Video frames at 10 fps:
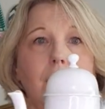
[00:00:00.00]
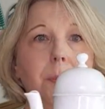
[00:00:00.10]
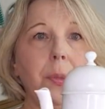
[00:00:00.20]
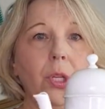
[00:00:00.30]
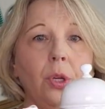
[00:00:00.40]
a
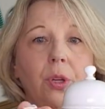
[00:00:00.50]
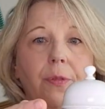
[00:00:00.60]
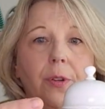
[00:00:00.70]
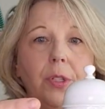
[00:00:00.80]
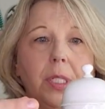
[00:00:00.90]

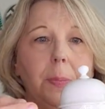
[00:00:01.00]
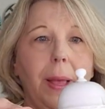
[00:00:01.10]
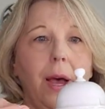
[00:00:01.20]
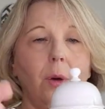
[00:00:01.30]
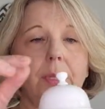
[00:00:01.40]
beautiful
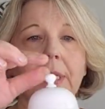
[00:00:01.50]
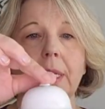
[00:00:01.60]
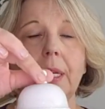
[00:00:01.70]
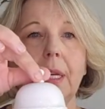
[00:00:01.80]
spout.